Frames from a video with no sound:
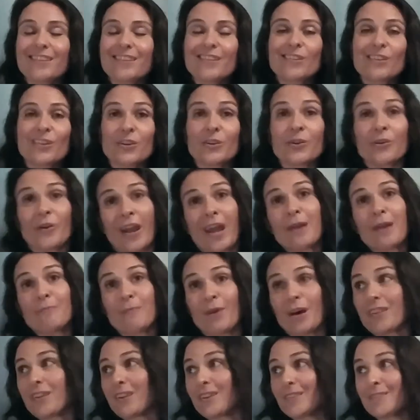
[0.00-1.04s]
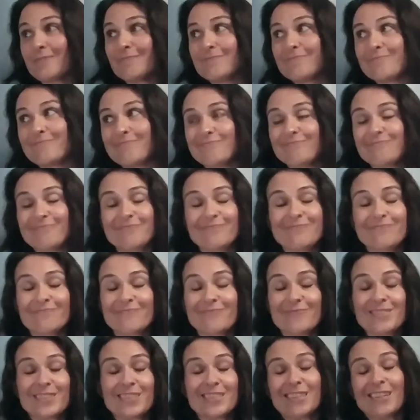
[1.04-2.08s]
Your grandmother
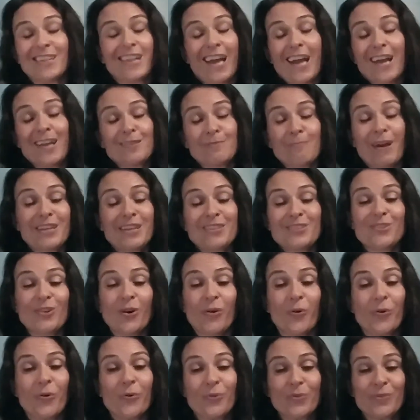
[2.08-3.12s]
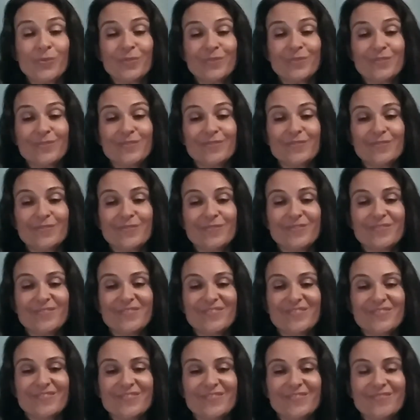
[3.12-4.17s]
still has my soul.
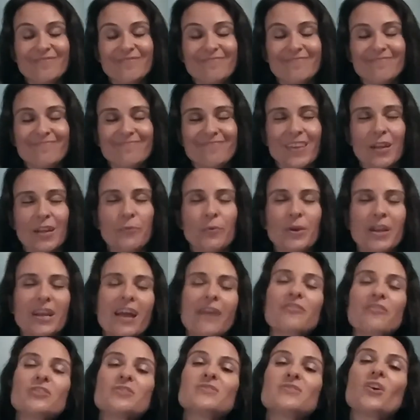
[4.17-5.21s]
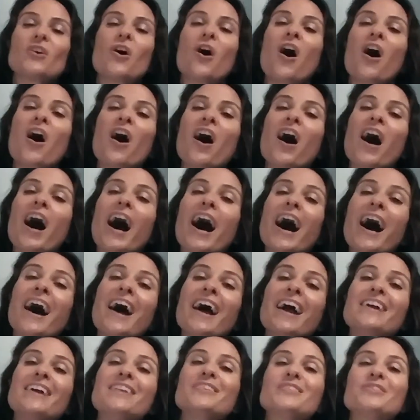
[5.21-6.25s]
And we never saw
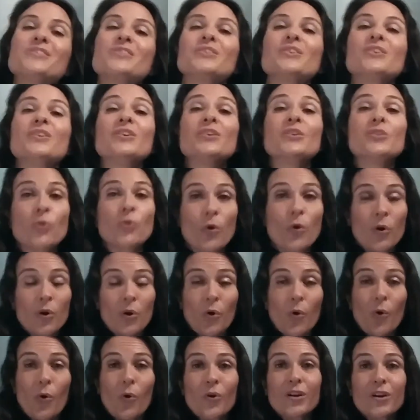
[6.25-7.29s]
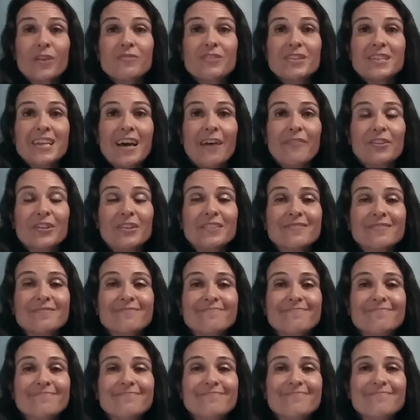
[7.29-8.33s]
hide nor horn of the devil
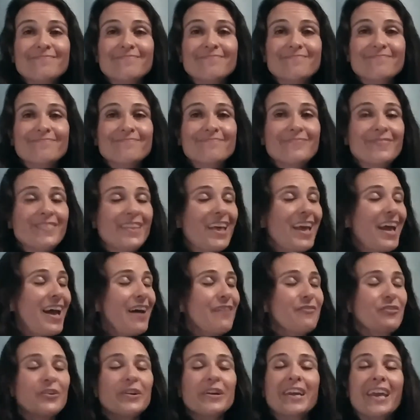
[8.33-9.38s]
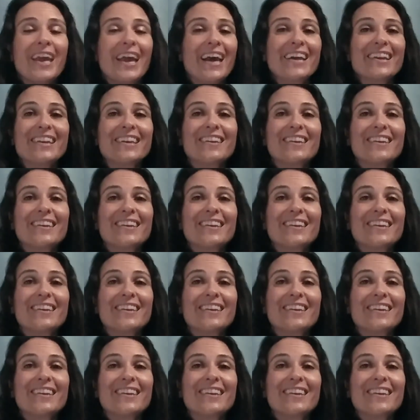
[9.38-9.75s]
ever again.